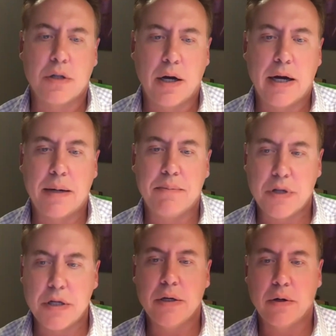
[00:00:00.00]
time
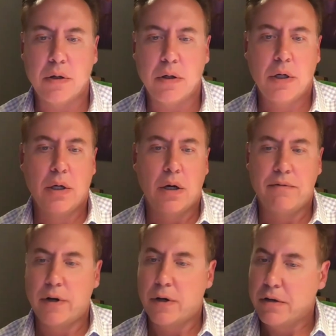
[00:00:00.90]
to heal, a
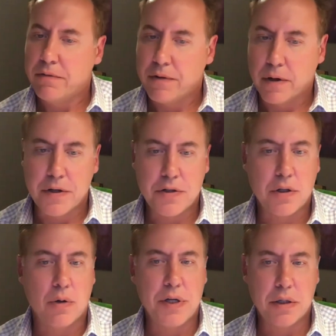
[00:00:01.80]
very, very
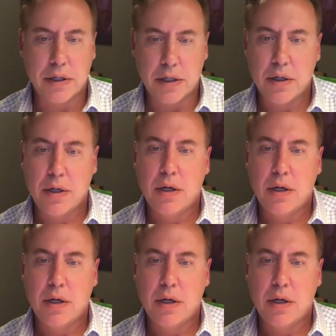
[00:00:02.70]
slow healing.